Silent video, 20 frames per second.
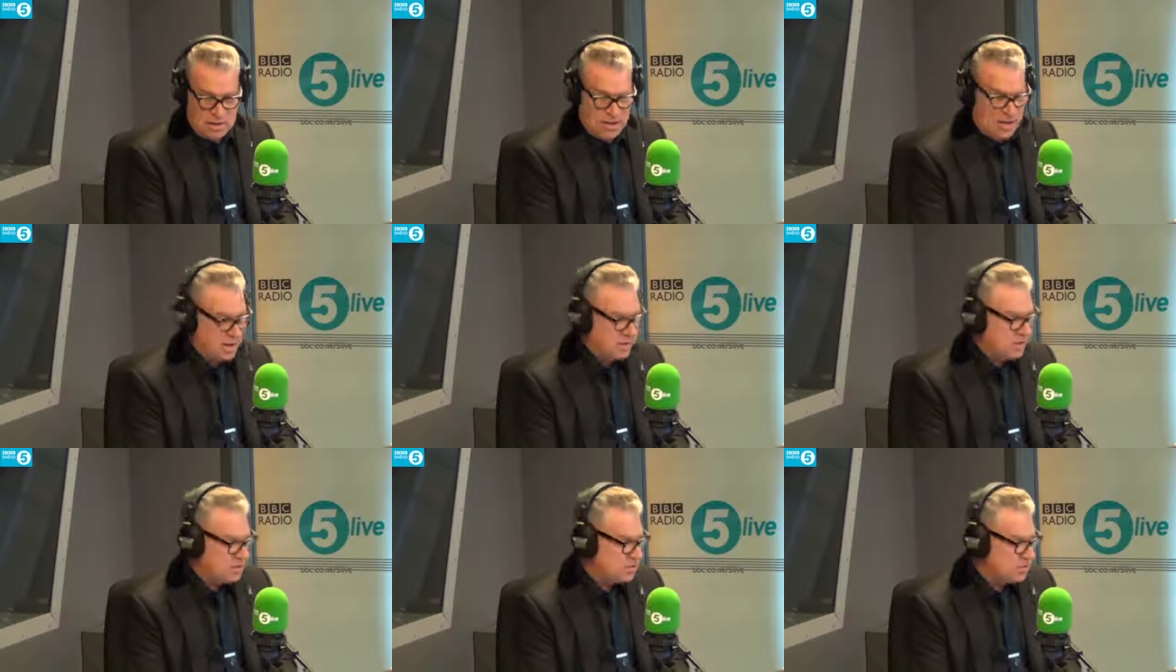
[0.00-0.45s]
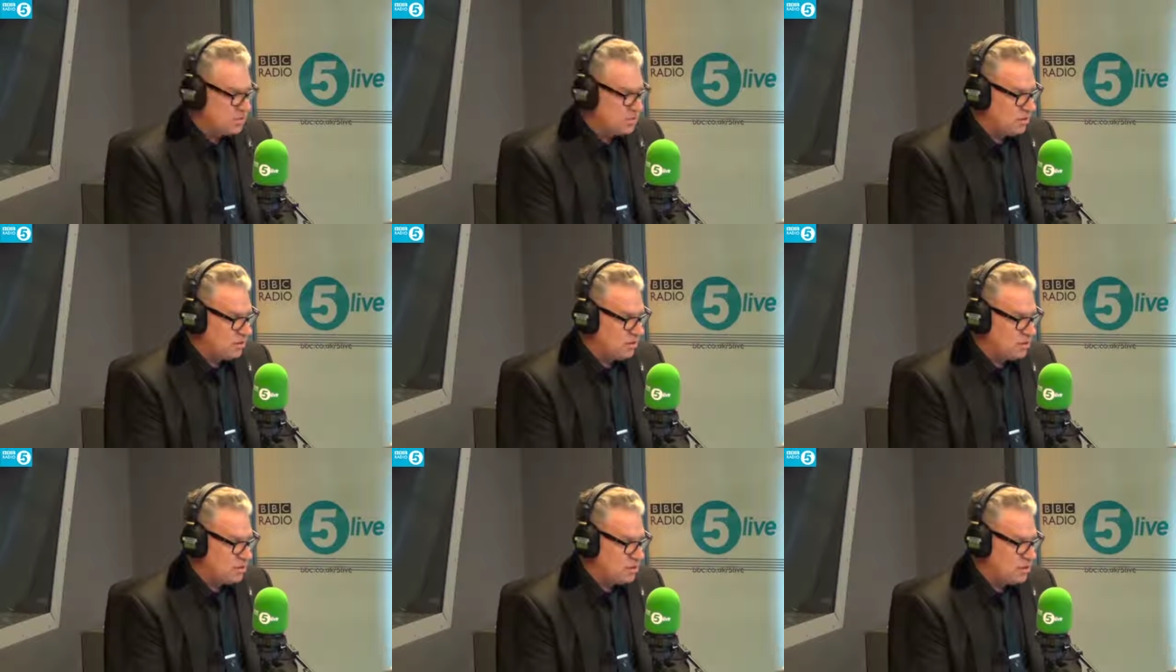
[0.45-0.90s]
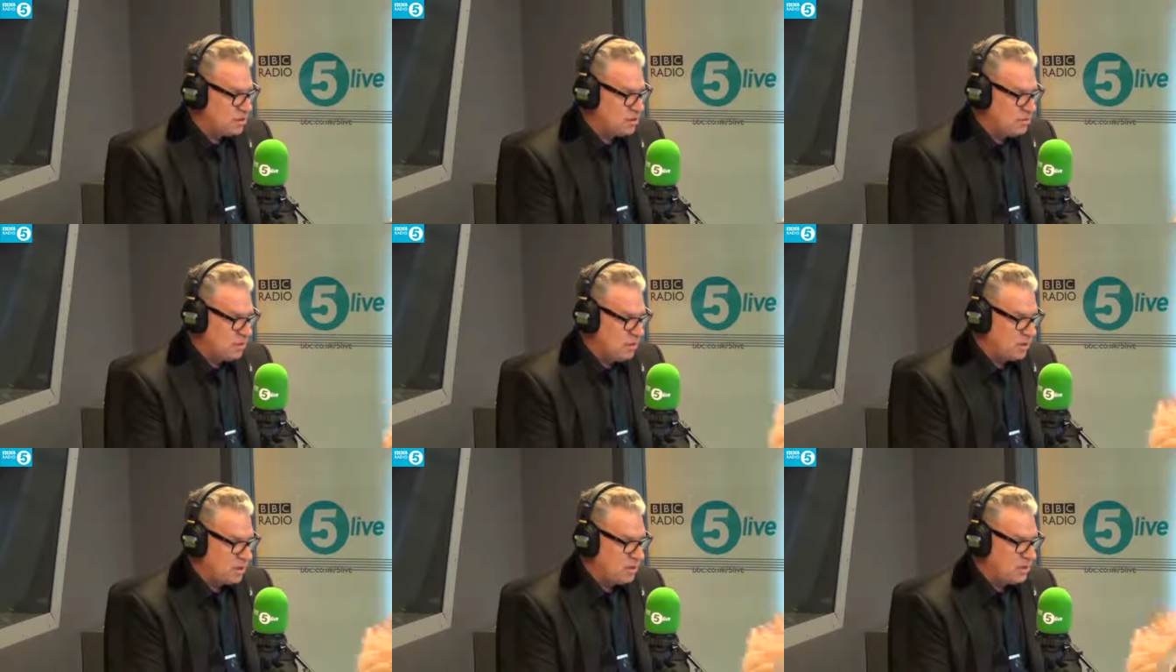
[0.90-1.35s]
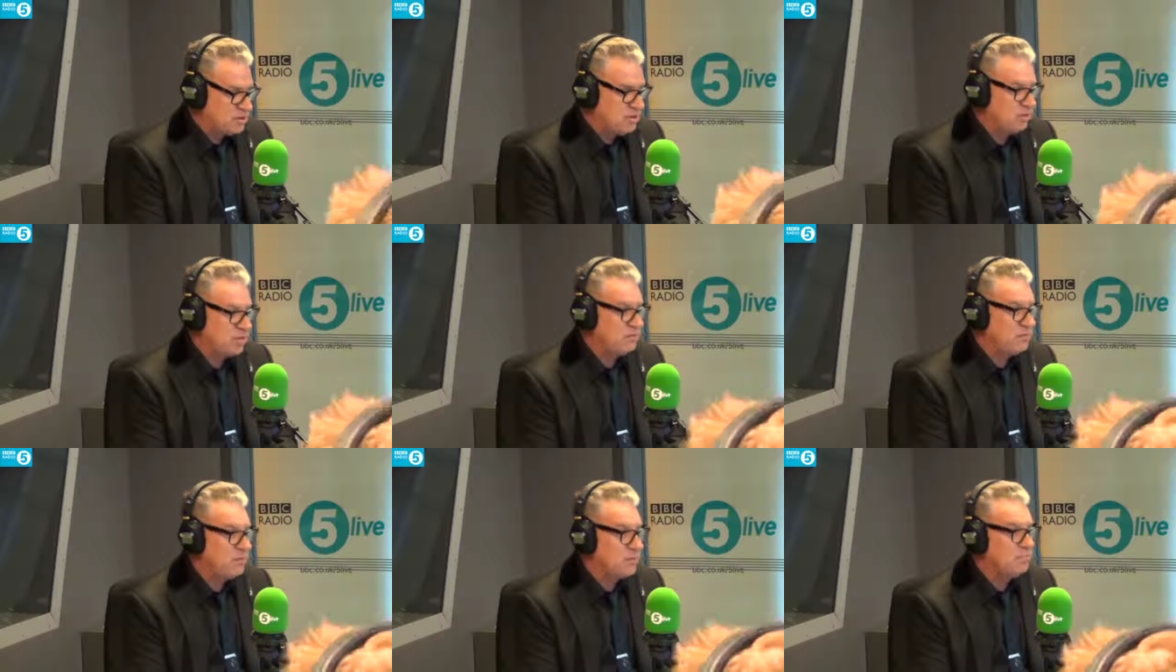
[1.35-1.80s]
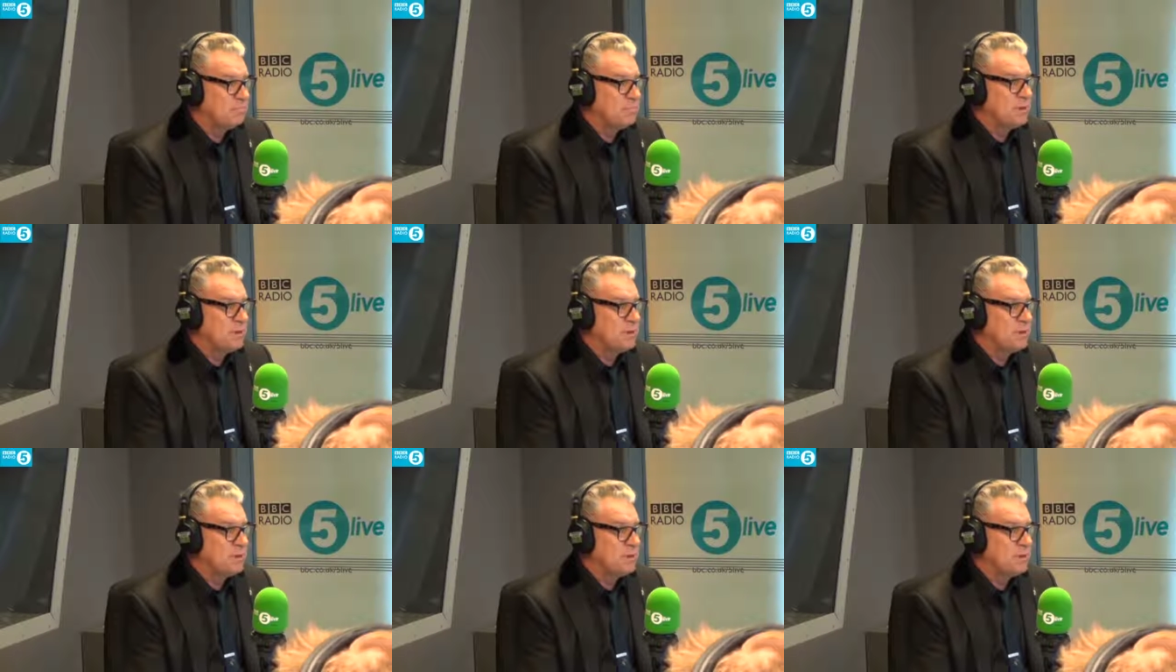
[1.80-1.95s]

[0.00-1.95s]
and it stars Jessie Buckley and Johnny Flynn,